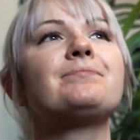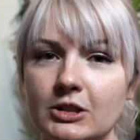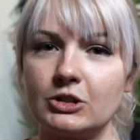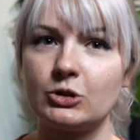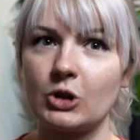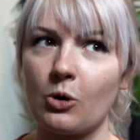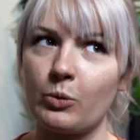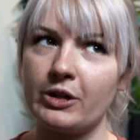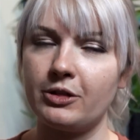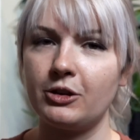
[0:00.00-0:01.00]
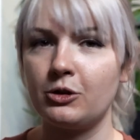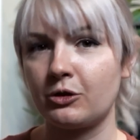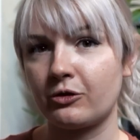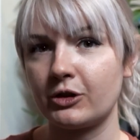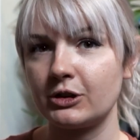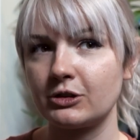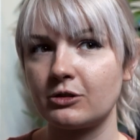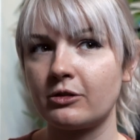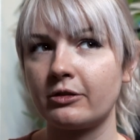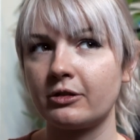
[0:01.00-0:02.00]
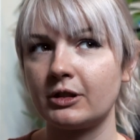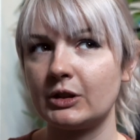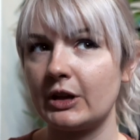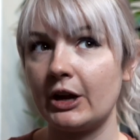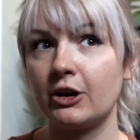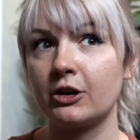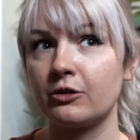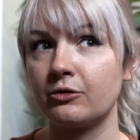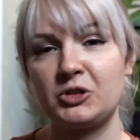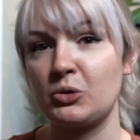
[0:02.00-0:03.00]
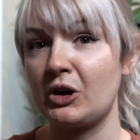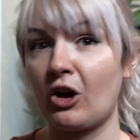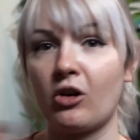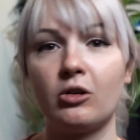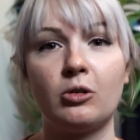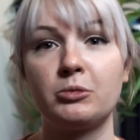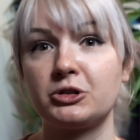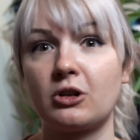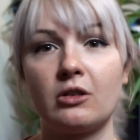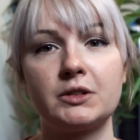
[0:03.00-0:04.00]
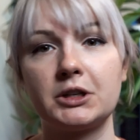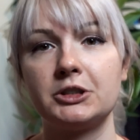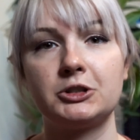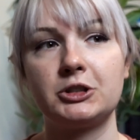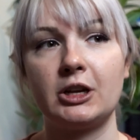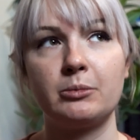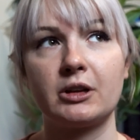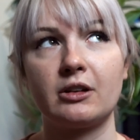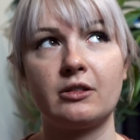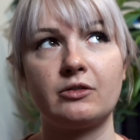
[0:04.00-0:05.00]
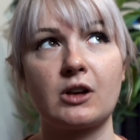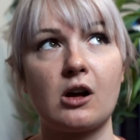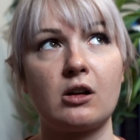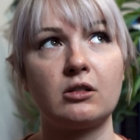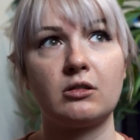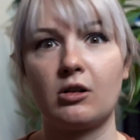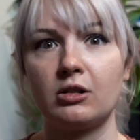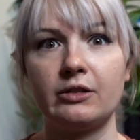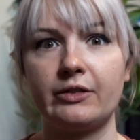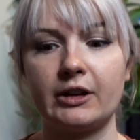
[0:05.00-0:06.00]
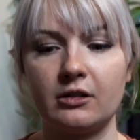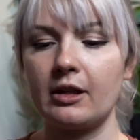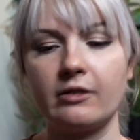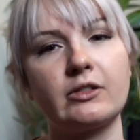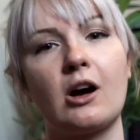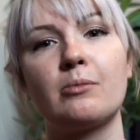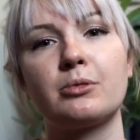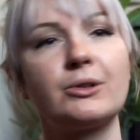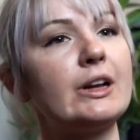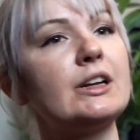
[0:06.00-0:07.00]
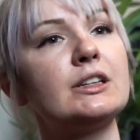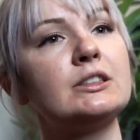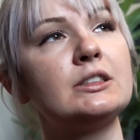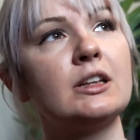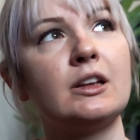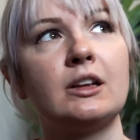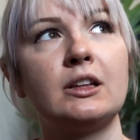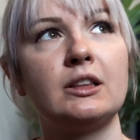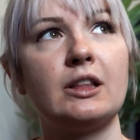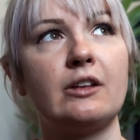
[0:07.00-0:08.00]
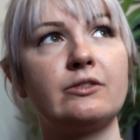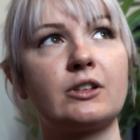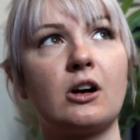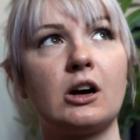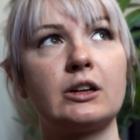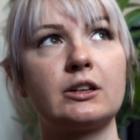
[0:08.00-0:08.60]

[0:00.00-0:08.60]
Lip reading: So with Universal, they're doing almost all their entertainment, if not all of it. They've got parades, they've got